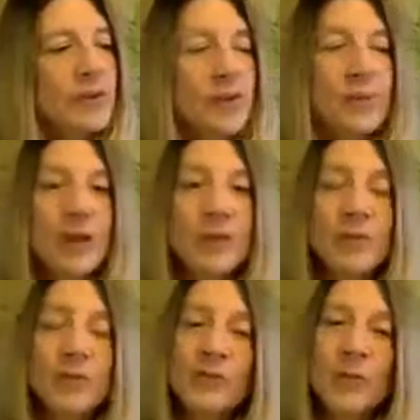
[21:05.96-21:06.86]
produce much
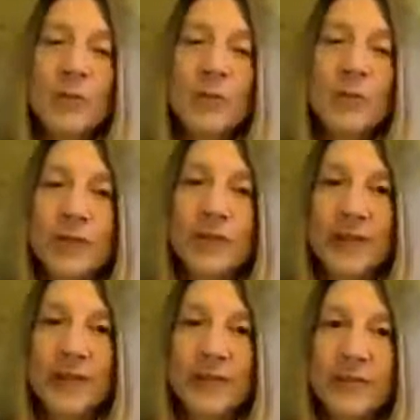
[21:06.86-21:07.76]
more informative
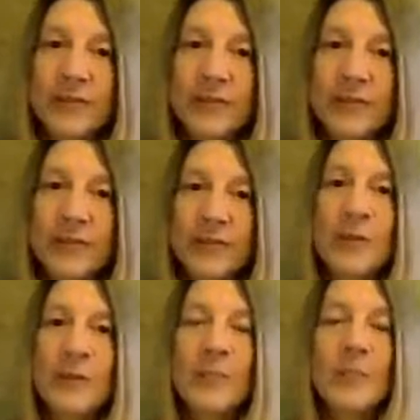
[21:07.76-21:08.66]
content for
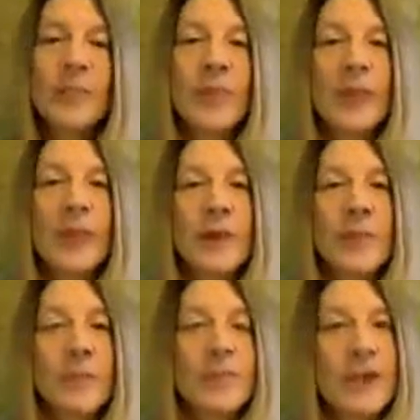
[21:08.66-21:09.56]
people,
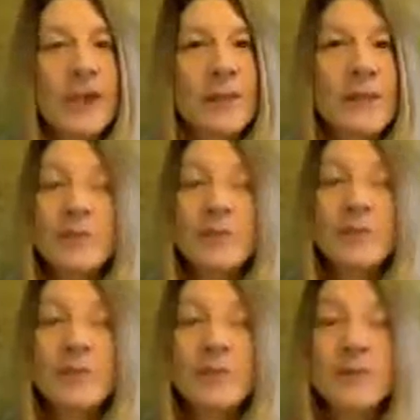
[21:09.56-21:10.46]
and maybe some
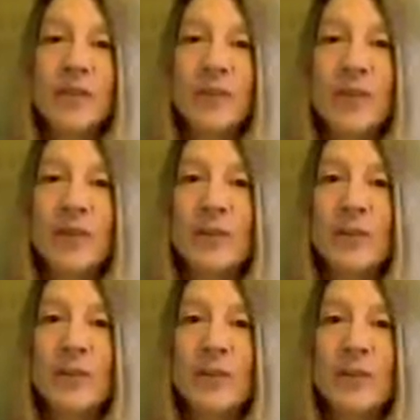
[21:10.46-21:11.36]
collaborations with
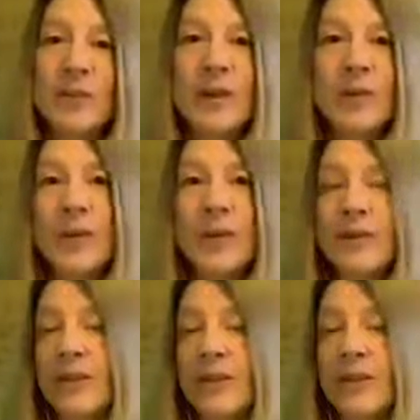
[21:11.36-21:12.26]
some
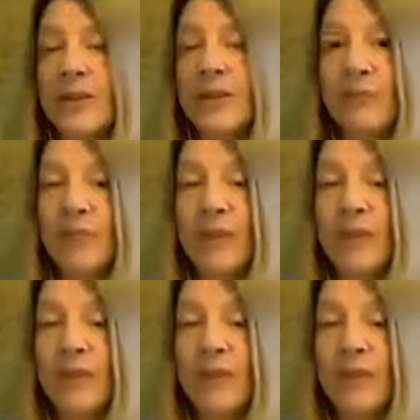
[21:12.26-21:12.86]
organizations